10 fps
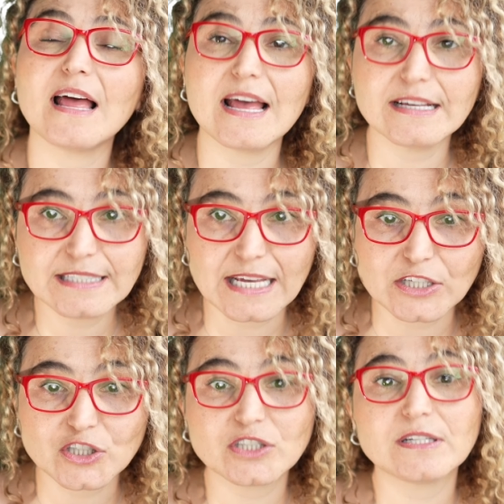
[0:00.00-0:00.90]

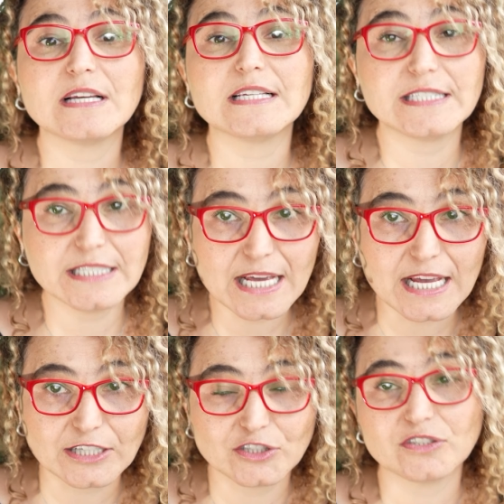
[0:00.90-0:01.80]
SH,
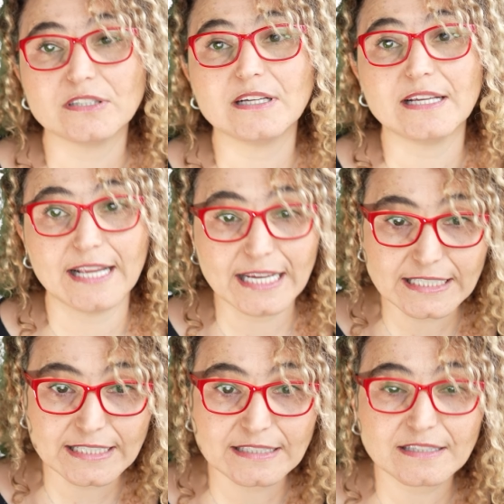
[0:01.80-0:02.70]
CH, and
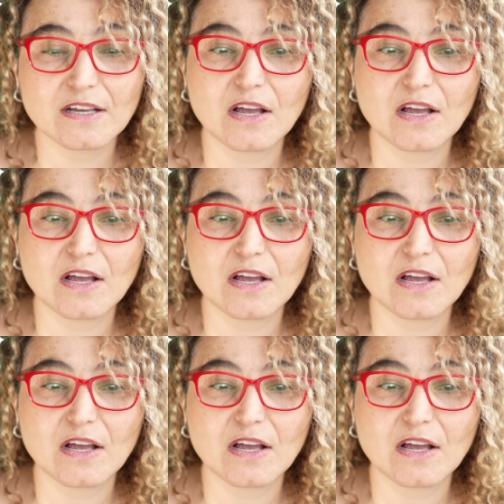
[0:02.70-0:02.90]
X,